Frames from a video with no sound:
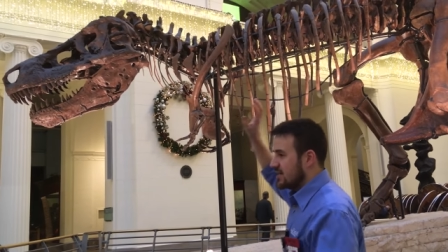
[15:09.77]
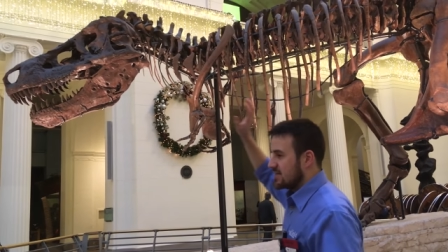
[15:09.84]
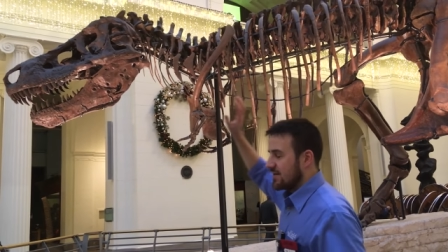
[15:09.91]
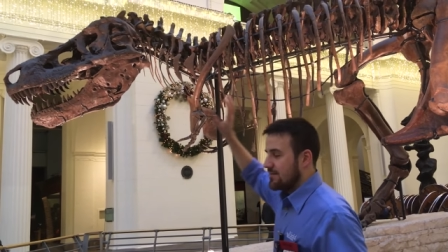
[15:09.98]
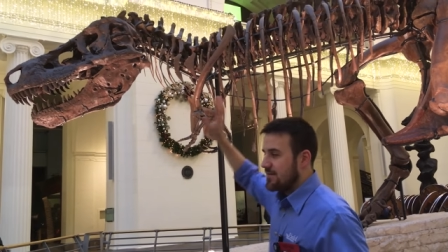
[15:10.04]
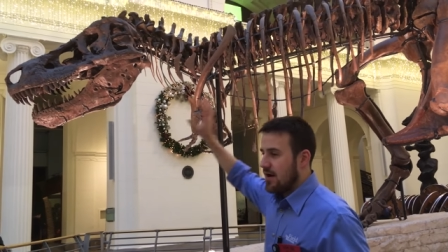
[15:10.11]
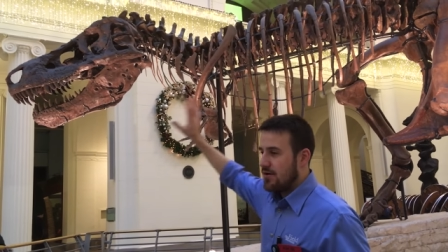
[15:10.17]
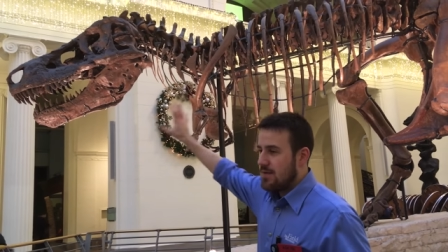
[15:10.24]
she has
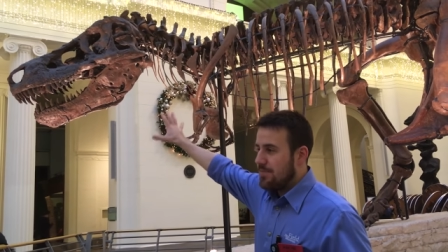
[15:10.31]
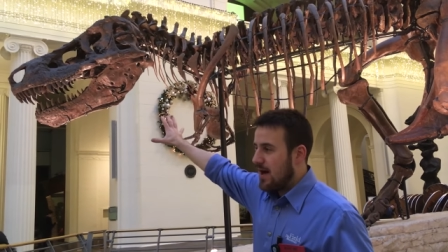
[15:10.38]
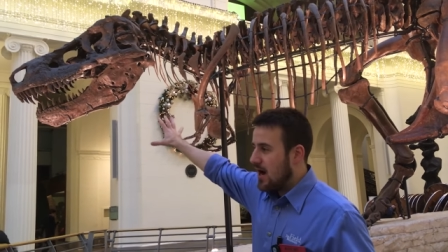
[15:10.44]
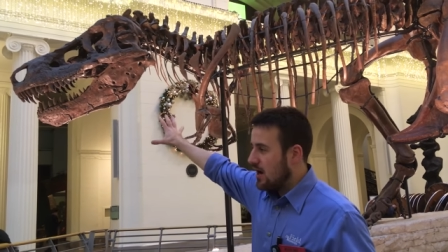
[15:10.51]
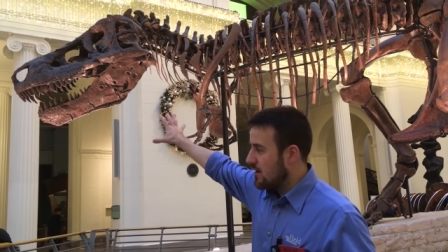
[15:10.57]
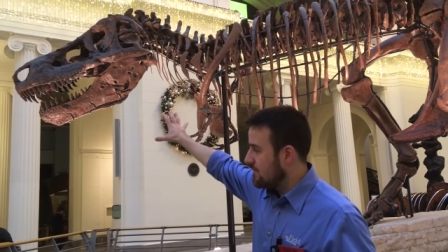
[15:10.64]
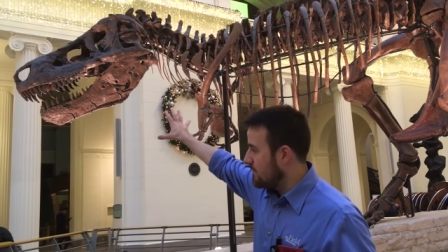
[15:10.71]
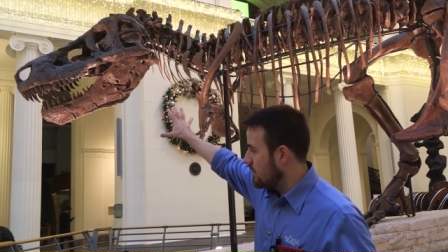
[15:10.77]
a very
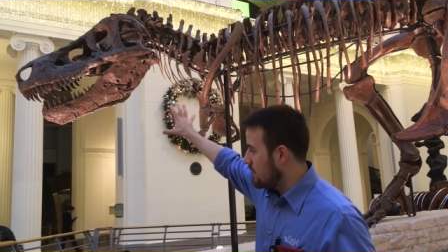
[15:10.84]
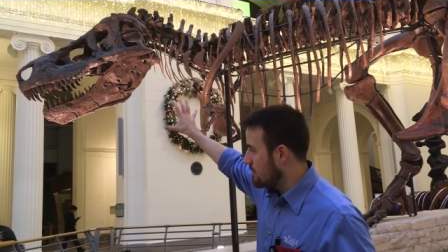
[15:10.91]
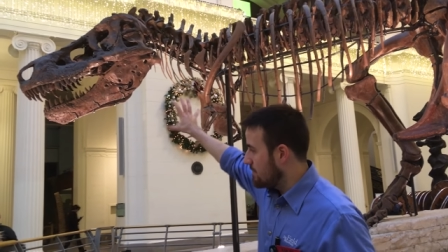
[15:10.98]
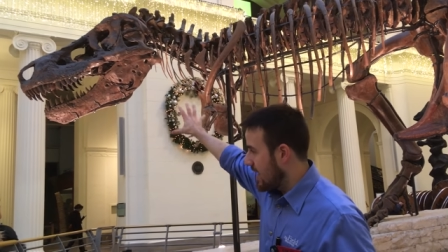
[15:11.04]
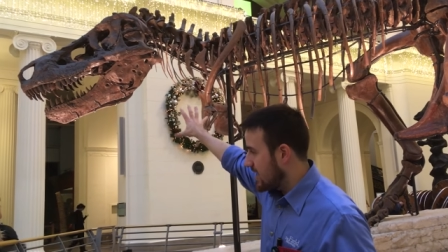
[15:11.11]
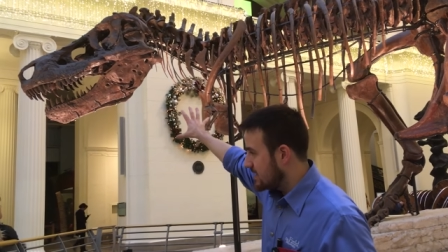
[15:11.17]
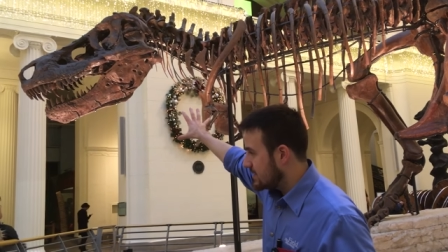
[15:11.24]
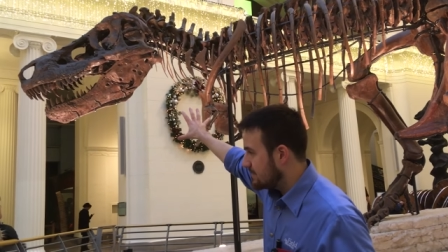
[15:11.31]
powerful
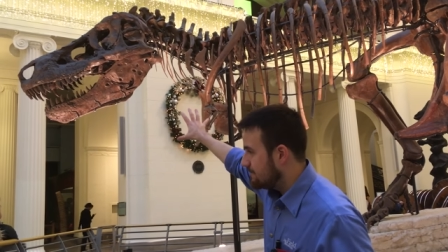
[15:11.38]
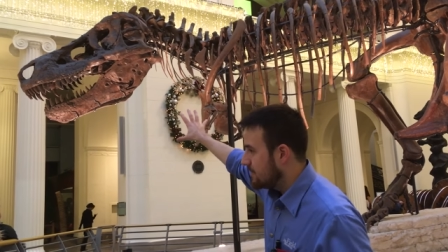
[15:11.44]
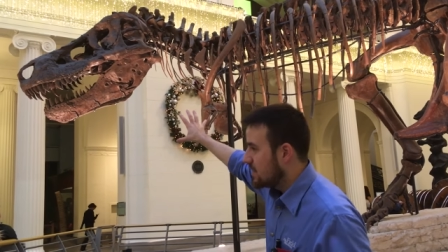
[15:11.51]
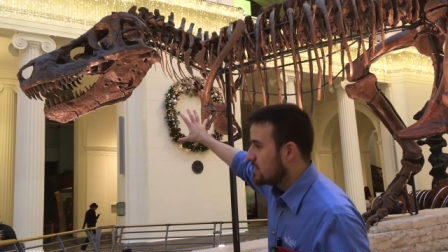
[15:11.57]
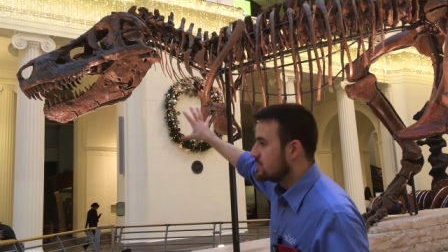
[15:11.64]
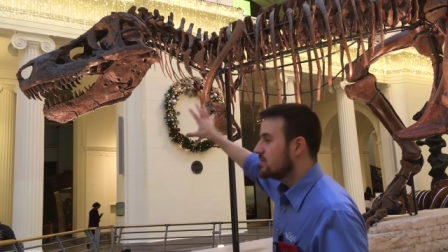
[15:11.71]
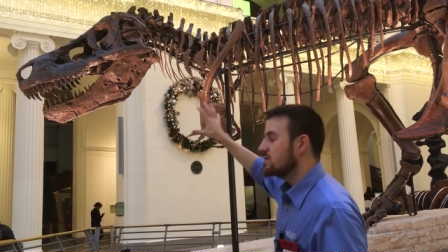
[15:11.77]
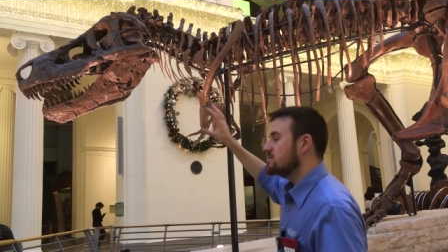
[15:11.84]
bite.
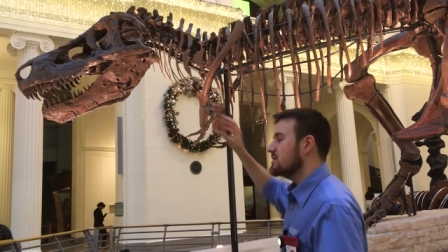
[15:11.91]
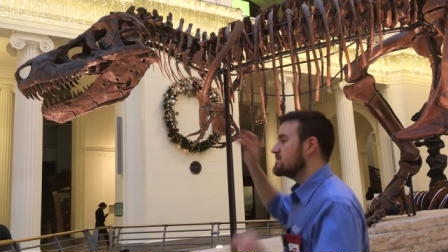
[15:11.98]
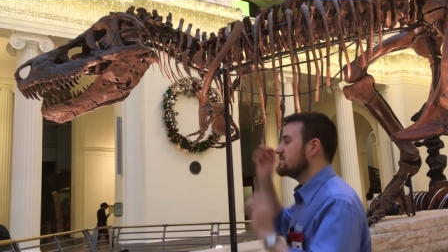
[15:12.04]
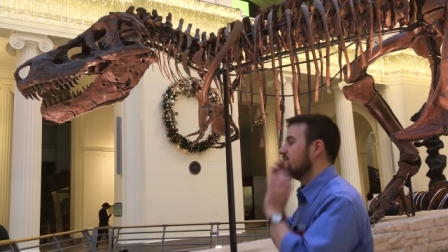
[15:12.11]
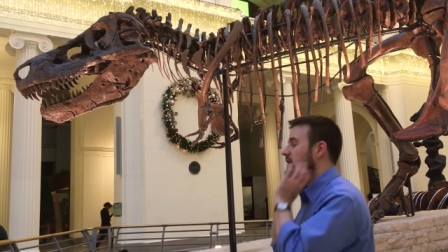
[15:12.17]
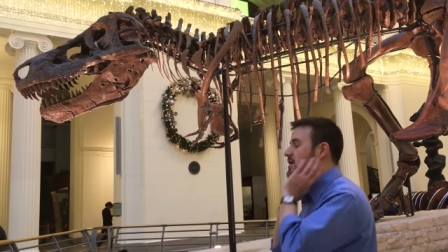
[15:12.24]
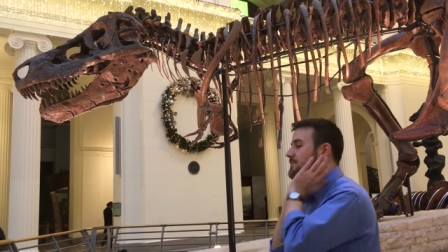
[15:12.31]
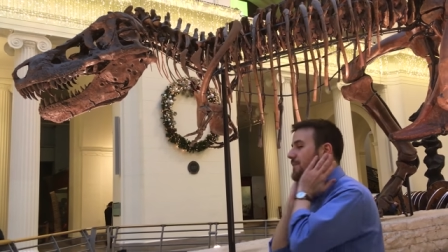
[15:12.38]
She also has
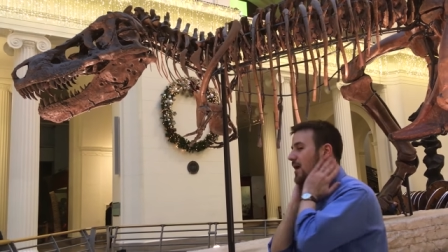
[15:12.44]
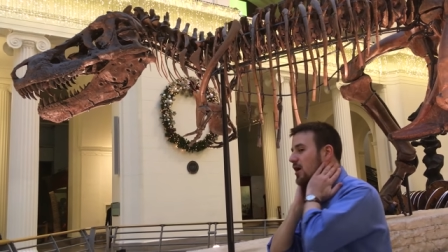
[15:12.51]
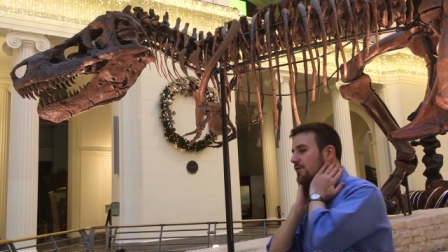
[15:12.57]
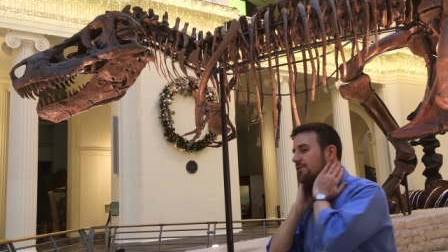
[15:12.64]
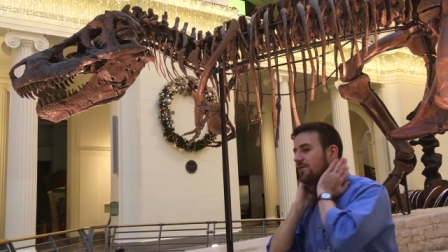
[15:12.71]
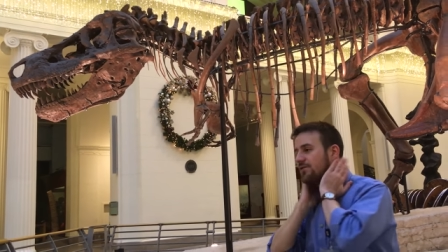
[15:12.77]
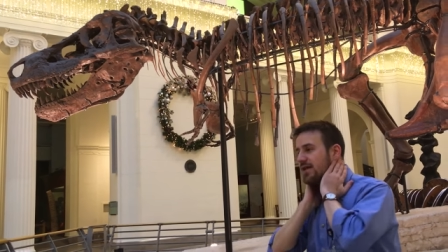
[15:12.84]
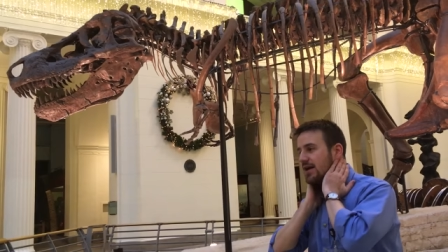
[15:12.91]
very
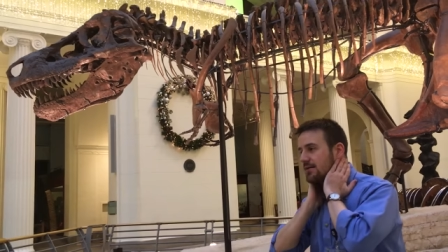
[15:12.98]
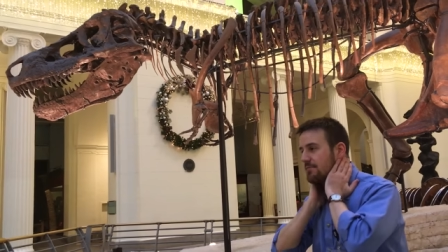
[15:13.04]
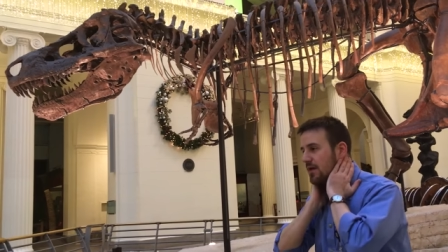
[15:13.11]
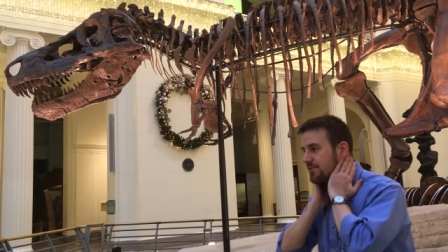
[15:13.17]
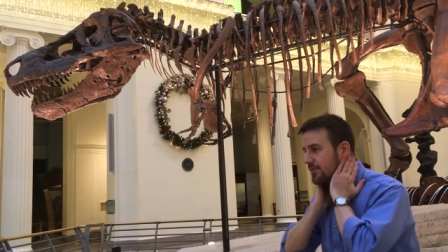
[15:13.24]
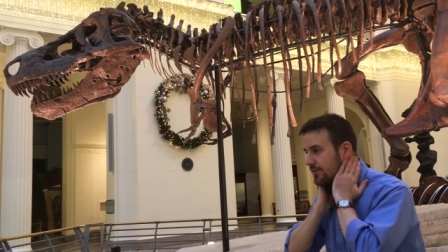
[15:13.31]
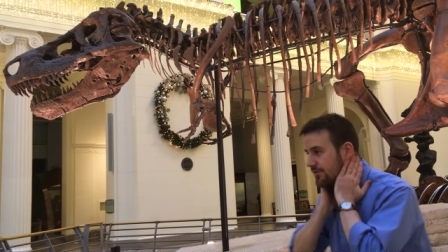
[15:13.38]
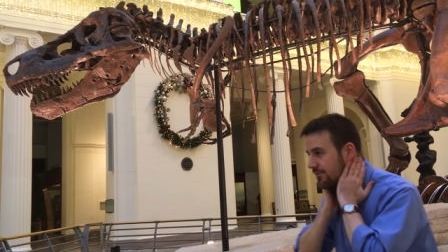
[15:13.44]
powerful neck
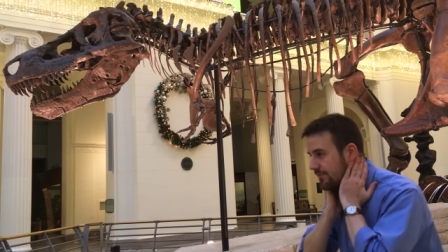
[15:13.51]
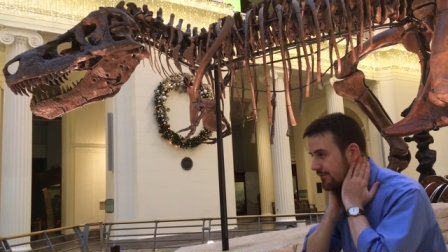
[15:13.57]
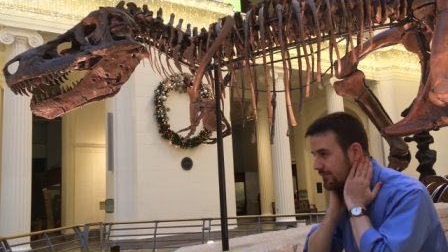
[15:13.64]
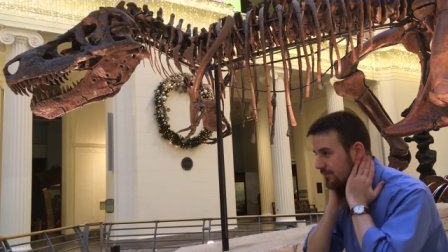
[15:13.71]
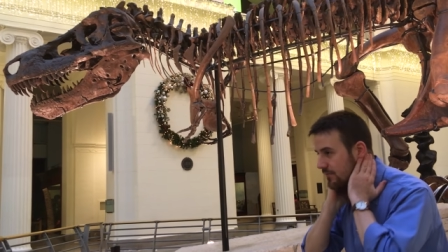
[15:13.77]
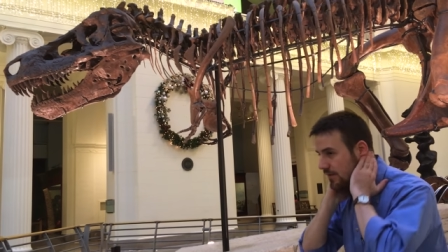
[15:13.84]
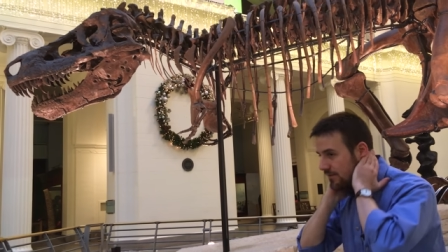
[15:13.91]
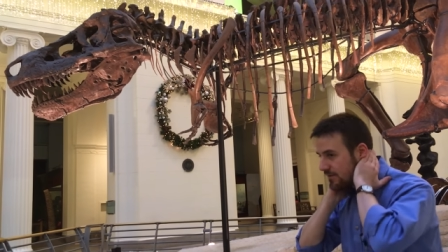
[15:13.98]
muscles
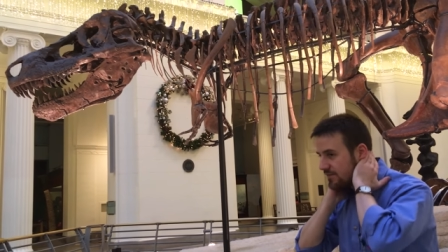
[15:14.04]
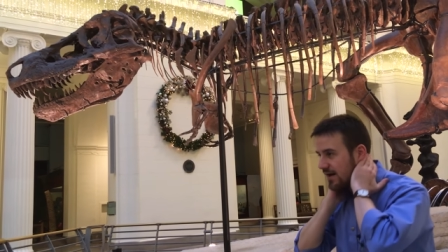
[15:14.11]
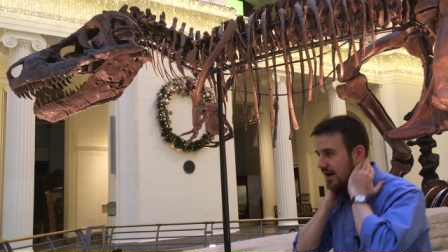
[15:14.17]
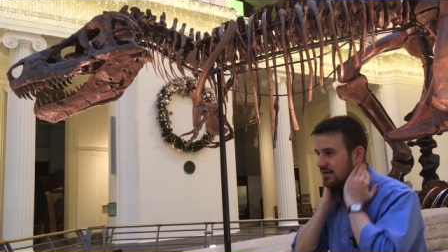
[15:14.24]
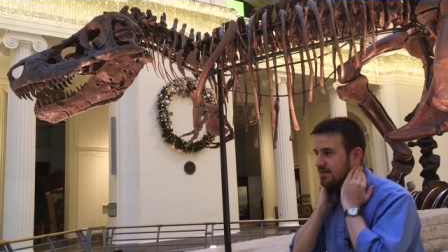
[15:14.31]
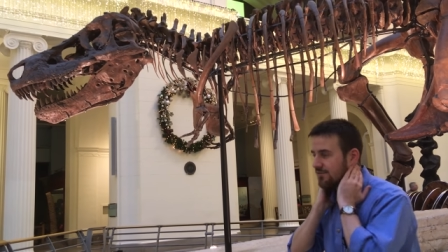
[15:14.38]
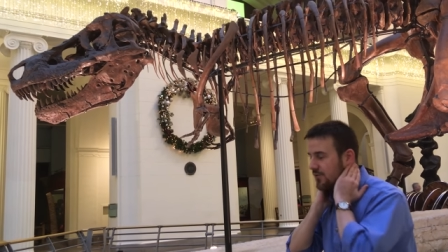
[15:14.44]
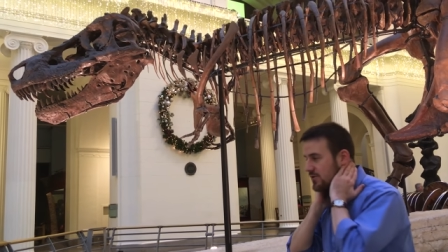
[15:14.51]
on the
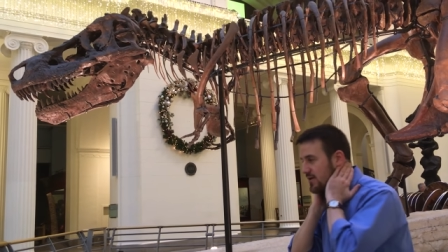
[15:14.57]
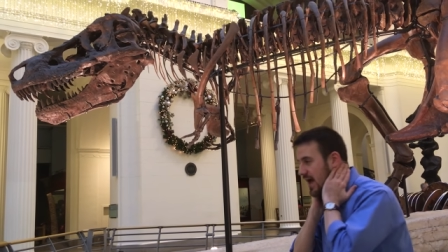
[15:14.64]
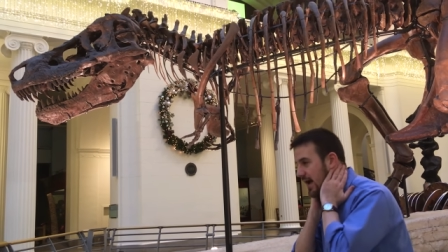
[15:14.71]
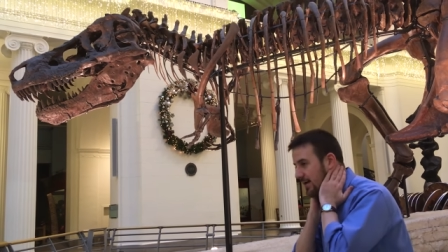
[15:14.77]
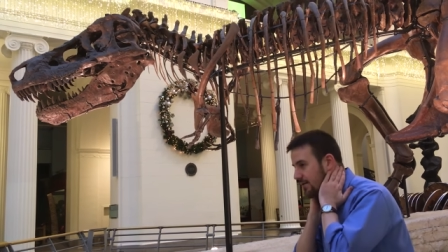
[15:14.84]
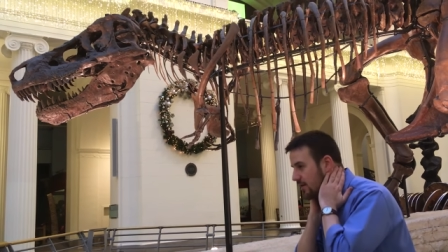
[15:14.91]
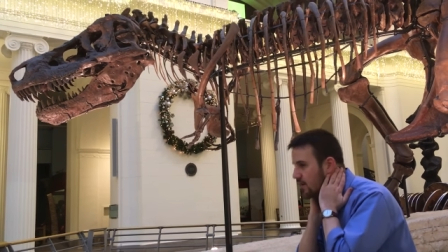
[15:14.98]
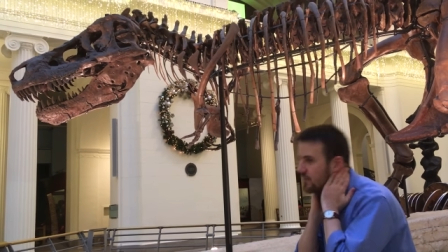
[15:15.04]
sides of her neck.